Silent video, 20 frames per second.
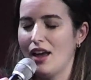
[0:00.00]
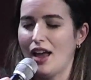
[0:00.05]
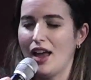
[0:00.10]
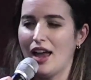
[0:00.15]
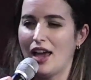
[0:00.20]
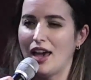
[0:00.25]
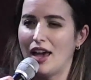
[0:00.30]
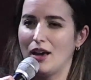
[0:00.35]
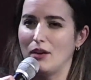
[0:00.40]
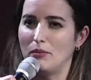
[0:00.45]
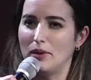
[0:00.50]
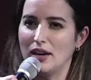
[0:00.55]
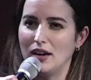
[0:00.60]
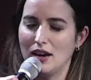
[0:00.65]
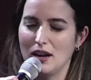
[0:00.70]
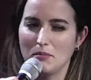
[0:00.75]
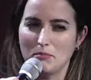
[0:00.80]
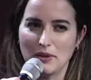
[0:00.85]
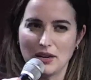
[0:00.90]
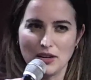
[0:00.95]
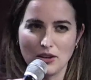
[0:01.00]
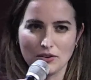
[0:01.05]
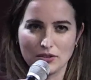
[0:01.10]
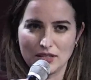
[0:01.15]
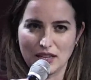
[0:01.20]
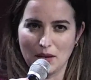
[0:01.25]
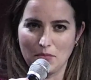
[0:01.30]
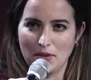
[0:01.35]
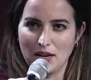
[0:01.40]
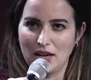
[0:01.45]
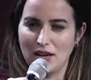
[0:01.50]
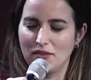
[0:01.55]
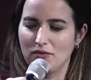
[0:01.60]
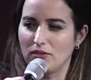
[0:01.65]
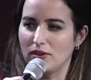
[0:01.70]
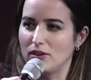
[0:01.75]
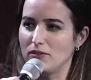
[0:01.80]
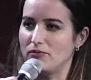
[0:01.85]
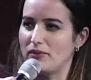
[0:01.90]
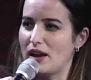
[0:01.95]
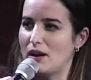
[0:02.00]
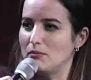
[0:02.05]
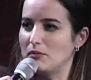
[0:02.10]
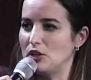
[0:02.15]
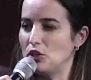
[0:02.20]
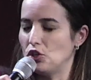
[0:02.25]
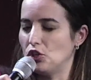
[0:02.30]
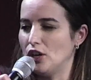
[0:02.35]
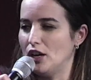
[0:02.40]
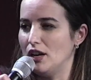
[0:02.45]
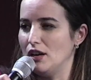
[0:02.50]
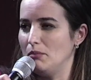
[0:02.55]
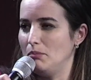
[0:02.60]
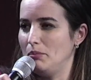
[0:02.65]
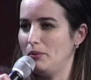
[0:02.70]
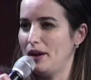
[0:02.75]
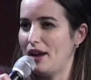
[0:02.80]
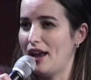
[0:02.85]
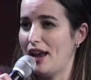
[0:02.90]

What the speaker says: And we ended up in Yosemite for a family trip,